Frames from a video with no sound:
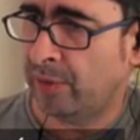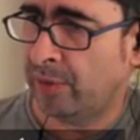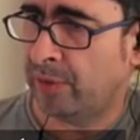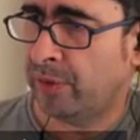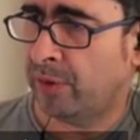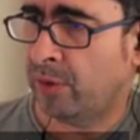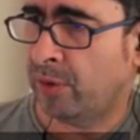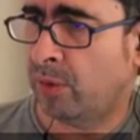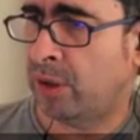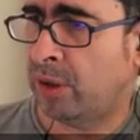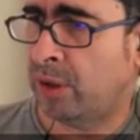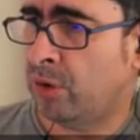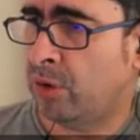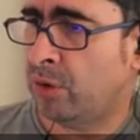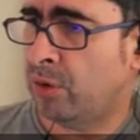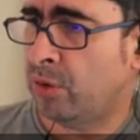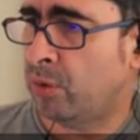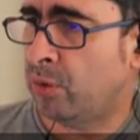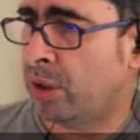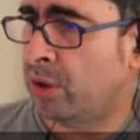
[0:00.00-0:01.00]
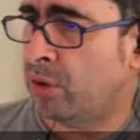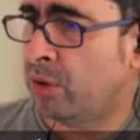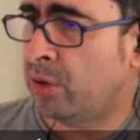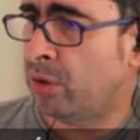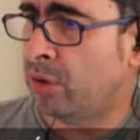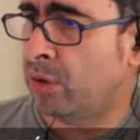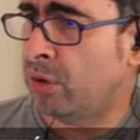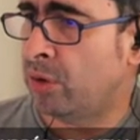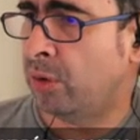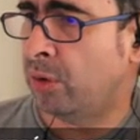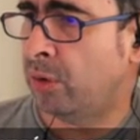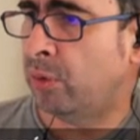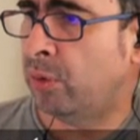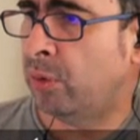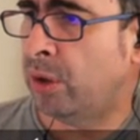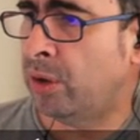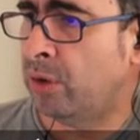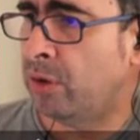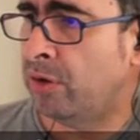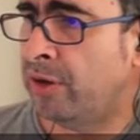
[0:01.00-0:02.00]
What do
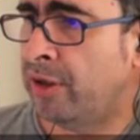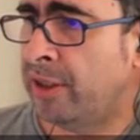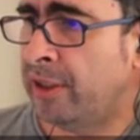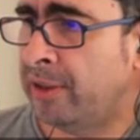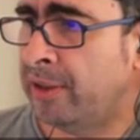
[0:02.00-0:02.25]
you think?